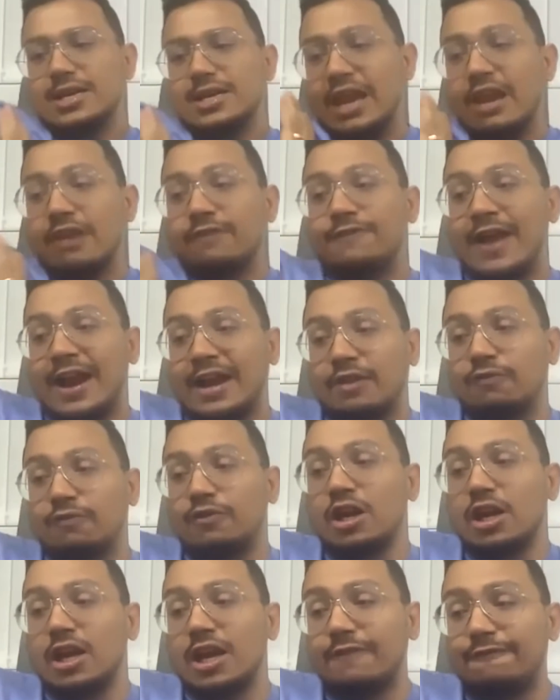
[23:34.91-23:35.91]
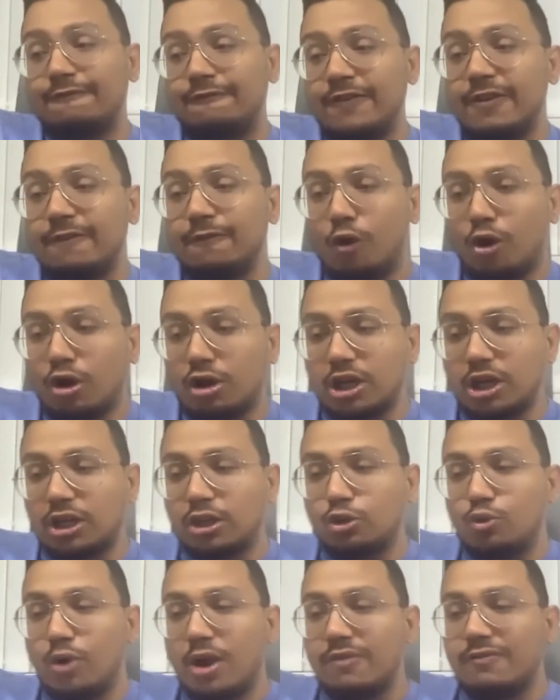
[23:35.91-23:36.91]
In fact, if we wanted
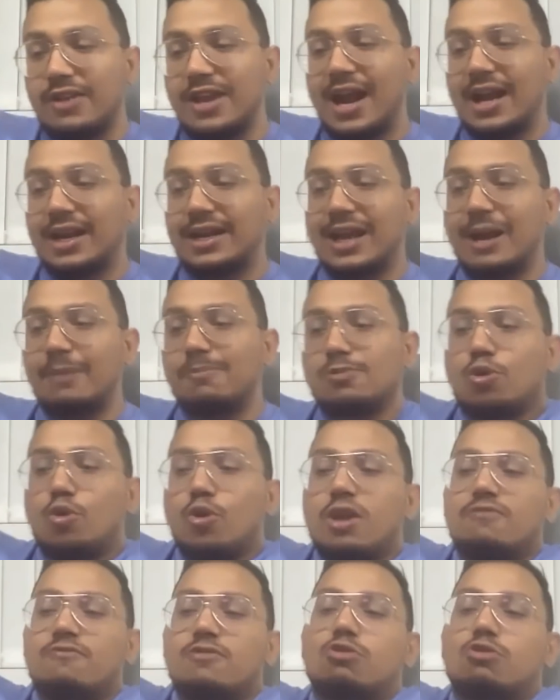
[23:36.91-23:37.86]
to and we had kept going,